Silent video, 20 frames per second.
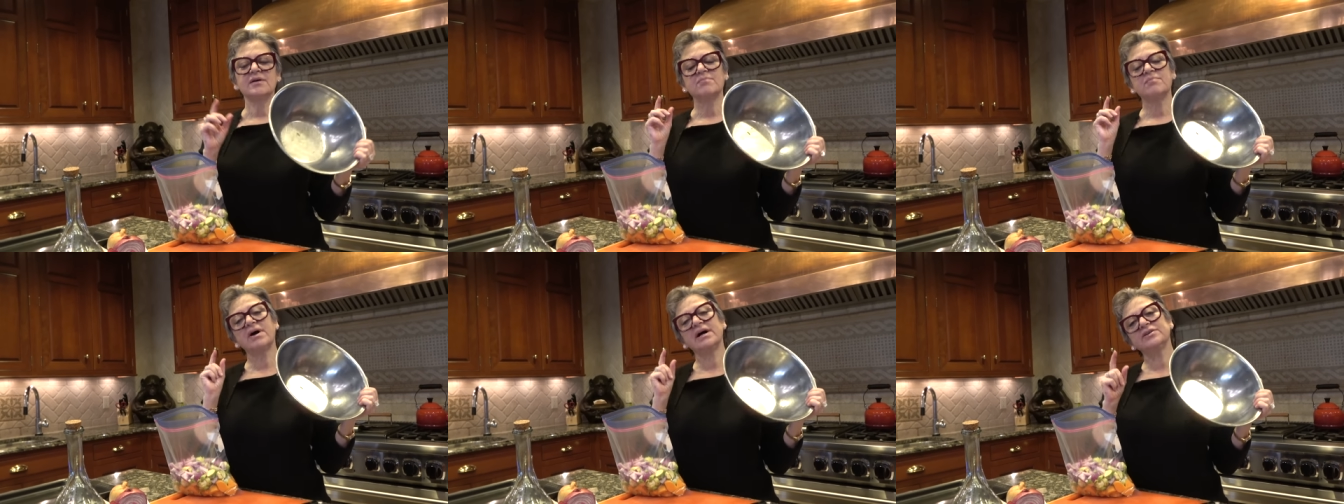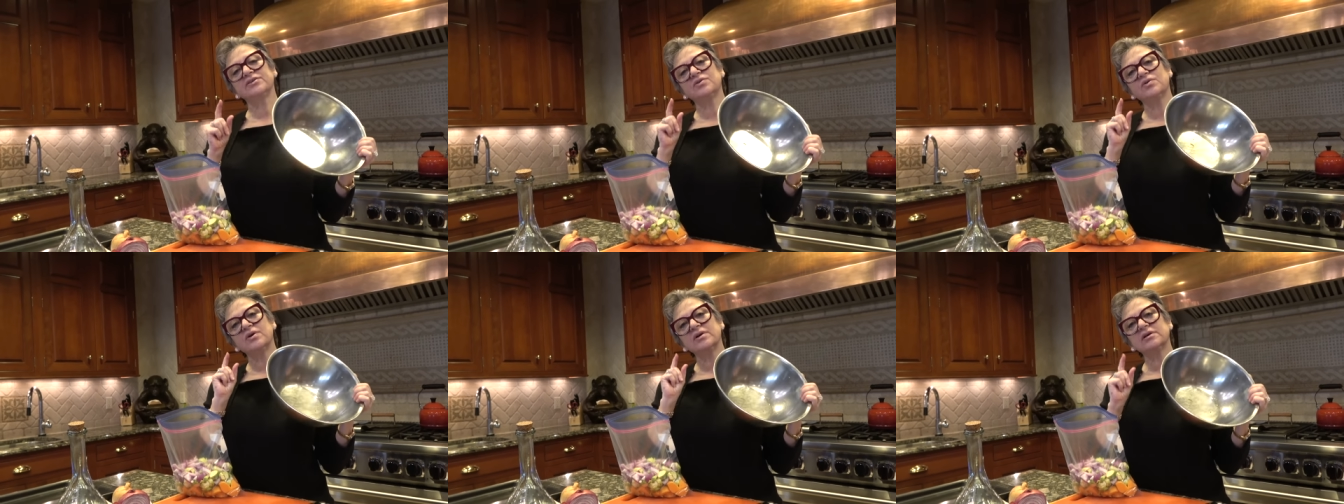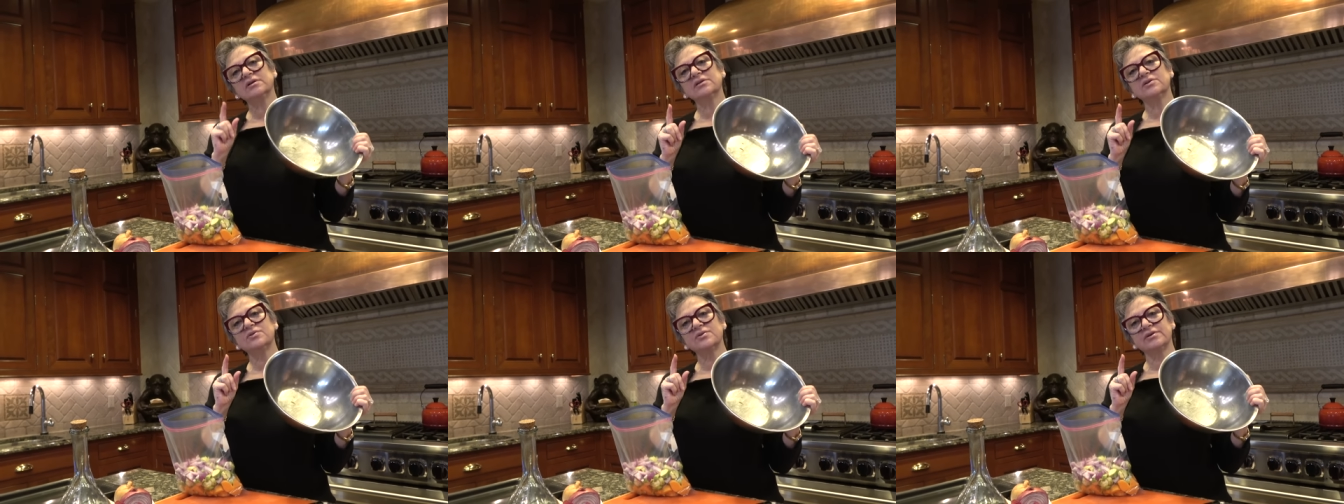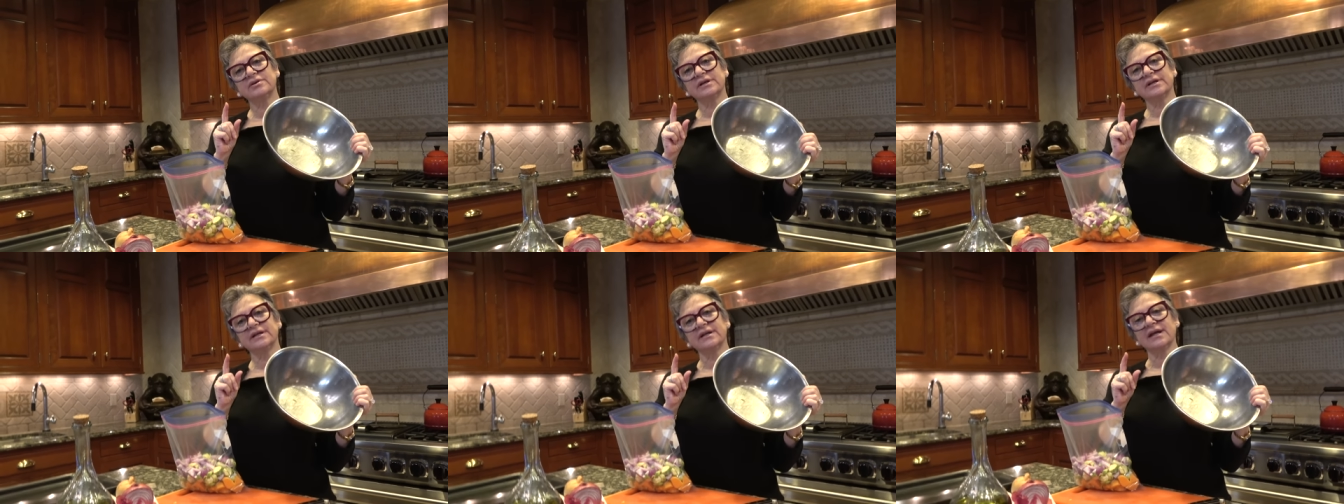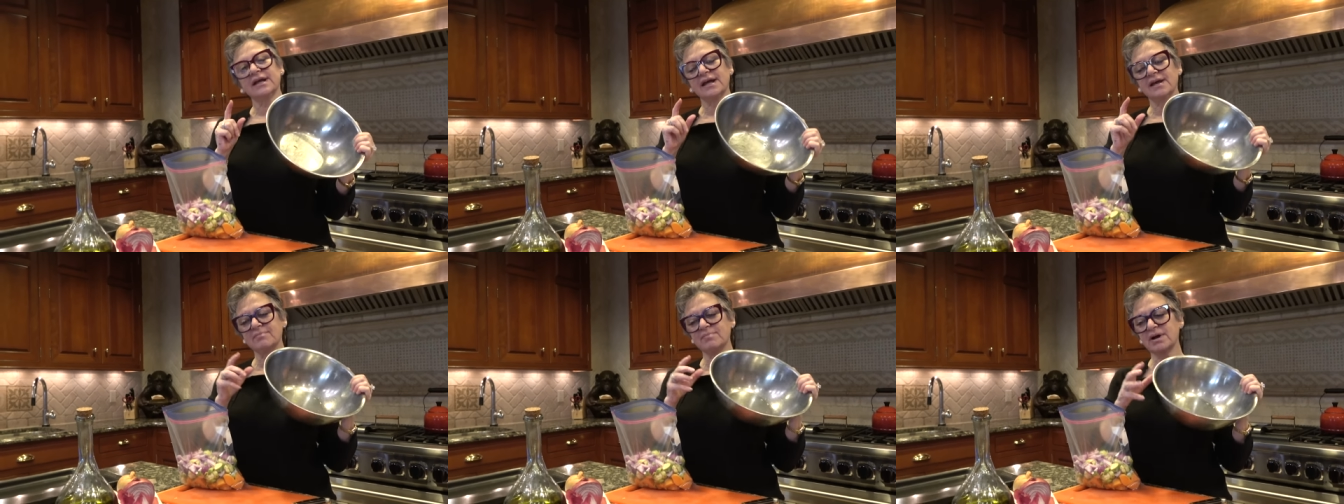My daughter
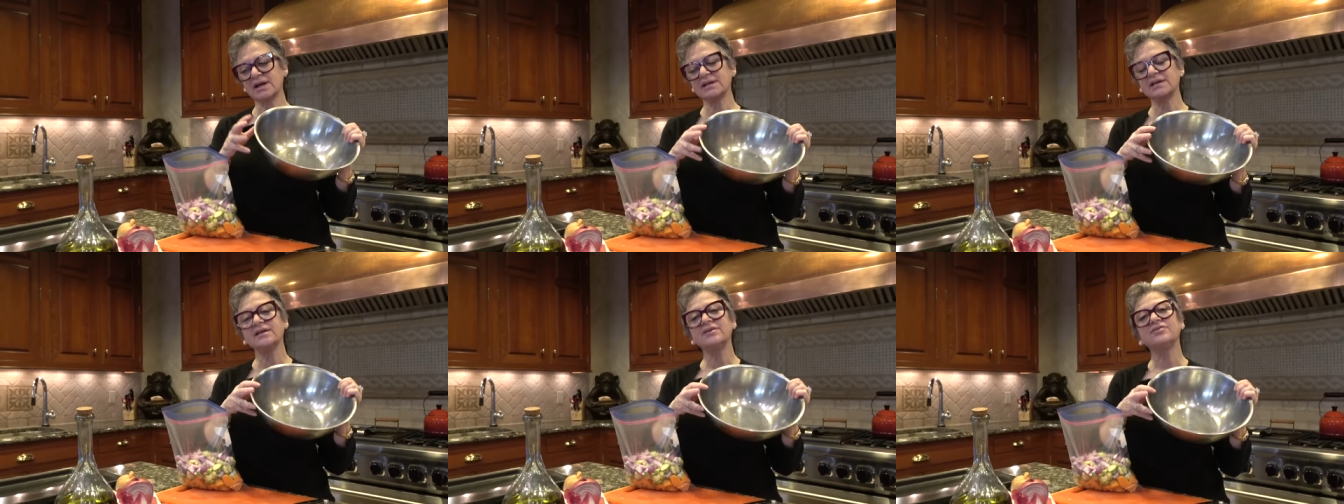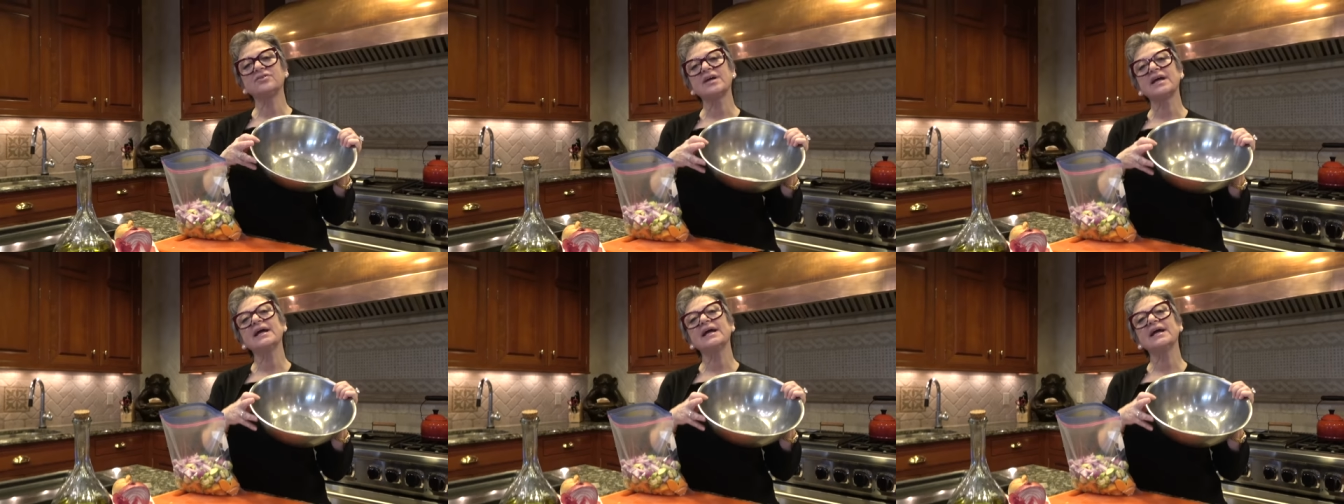Lauren and my niece